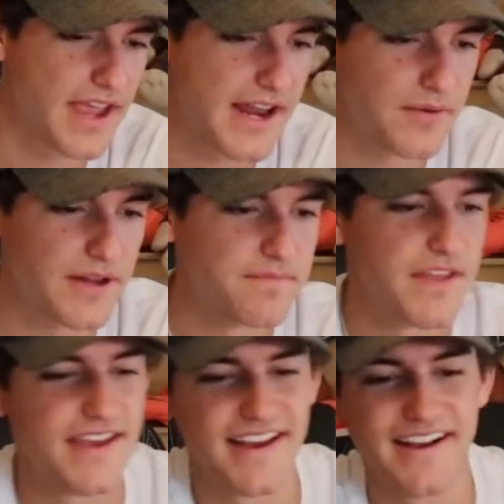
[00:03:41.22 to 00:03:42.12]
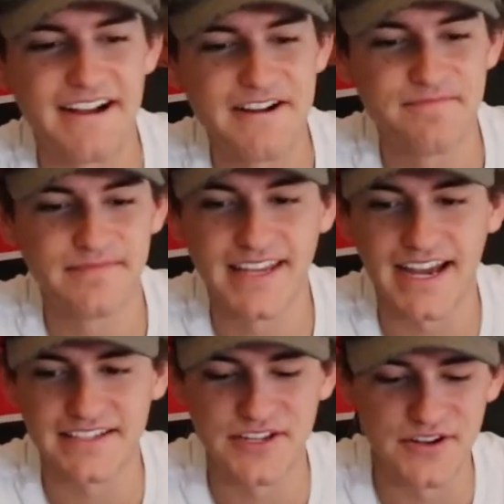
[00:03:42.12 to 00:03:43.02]
Anyway,
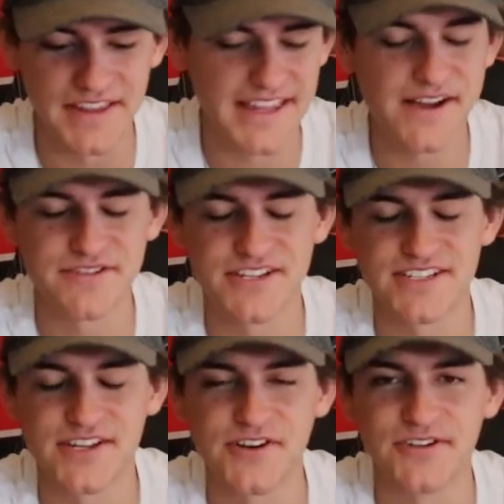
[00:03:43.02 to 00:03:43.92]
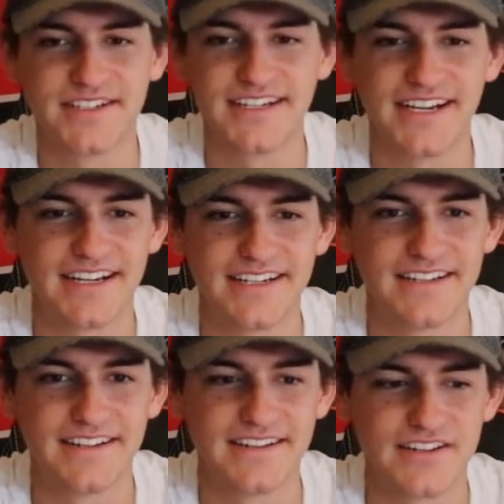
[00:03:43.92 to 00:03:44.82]
so that was just
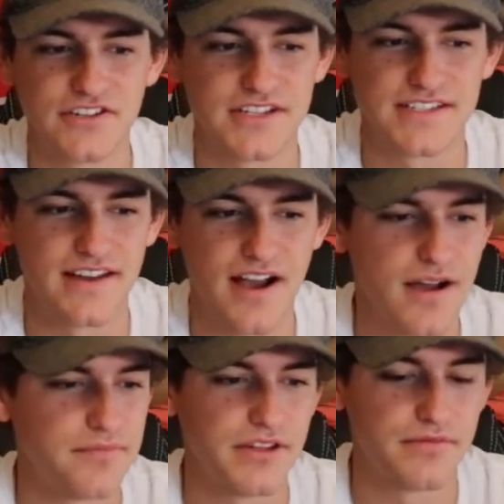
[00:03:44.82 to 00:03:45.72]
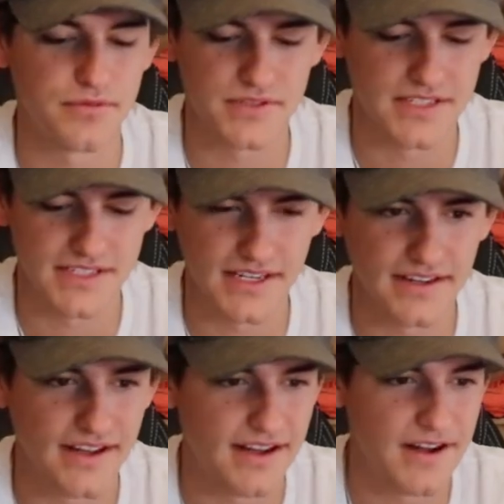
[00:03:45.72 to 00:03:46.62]
just unbelievable to
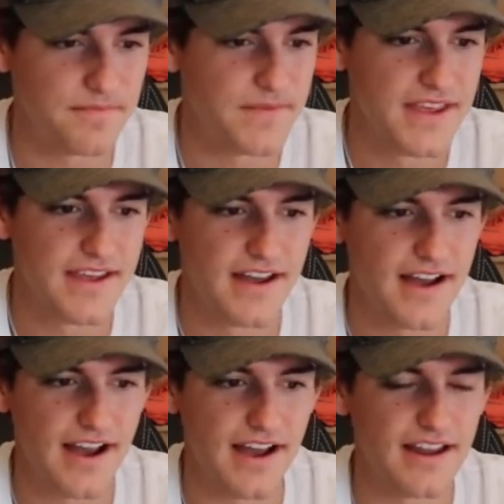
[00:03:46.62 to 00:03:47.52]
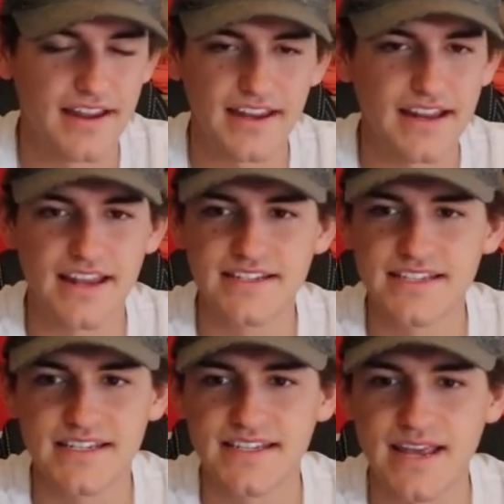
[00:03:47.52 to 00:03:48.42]
see. In
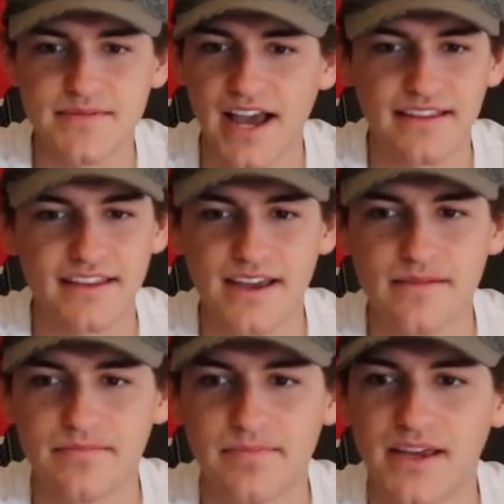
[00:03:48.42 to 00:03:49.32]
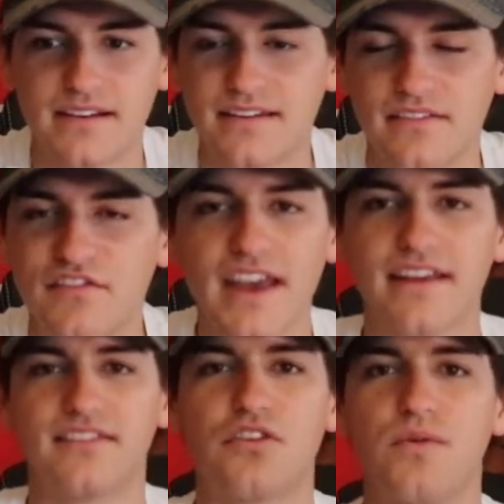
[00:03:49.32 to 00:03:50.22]
6 games, I think I picked
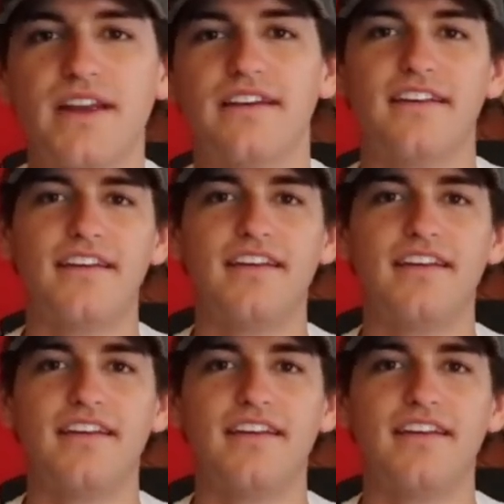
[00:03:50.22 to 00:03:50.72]
Vegas to win.